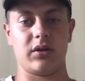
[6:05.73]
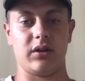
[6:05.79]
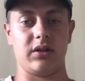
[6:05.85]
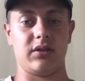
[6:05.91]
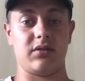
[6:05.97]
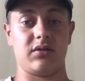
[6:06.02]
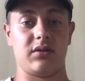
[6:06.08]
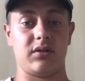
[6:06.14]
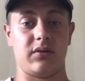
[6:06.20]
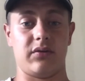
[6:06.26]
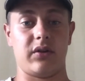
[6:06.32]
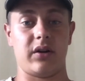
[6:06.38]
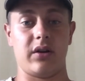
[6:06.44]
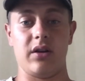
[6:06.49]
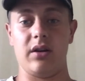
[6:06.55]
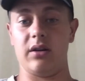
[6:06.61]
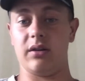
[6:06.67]
It's
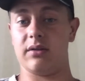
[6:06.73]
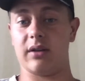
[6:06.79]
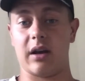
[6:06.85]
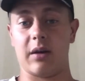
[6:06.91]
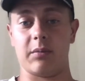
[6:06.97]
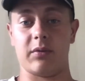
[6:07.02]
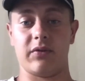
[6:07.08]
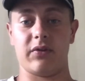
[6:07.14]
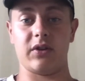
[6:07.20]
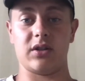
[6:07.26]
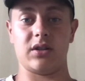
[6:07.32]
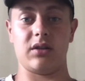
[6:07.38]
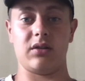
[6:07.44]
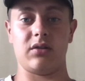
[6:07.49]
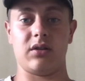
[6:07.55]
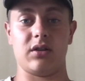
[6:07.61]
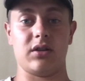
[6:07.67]
very time
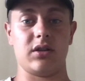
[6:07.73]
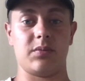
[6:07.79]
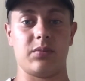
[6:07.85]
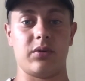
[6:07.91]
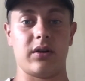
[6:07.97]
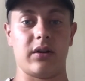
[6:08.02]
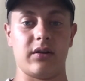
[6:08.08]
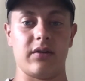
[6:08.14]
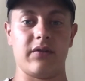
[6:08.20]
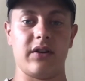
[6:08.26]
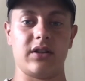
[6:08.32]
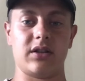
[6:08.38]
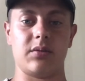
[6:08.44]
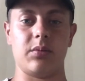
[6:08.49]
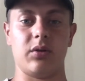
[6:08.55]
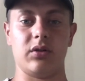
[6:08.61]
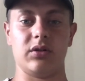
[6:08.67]
efficient. You can just put out the
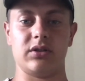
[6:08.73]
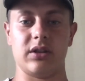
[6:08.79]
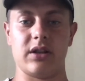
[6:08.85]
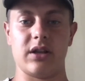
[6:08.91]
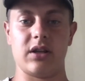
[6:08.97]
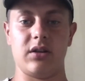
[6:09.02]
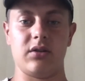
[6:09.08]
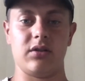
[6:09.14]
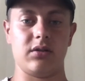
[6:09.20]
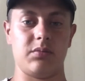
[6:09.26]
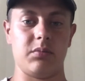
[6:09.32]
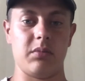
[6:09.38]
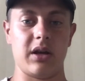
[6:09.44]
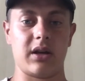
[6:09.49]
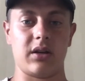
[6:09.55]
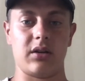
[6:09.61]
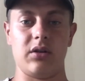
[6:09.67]
vegetables and then you just
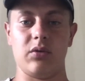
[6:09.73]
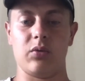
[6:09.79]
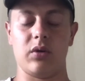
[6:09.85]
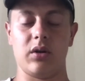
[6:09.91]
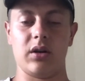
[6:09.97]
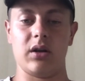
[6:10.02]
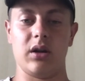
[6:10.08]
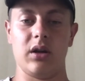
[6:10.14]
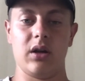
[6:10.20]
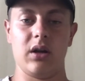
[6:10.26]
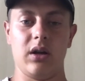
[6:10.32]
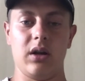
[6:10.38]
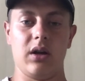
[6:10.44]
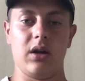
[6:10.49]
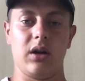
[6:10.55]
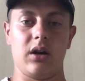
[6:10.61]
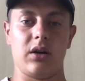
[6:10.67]
make a new one,
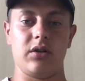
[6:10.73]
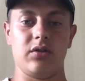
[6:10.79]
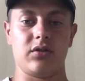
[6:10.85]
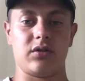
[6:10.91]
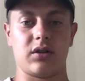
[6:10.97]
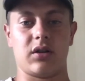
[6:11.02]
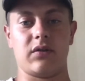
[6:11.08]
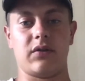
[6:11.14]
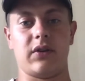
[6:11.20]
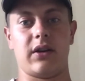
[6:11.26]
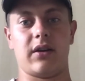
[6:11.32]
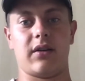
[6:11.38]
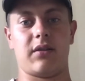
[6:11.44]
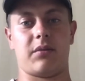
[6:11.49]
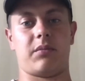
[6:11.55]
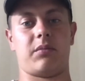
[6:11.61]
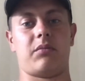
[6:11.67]
a new serving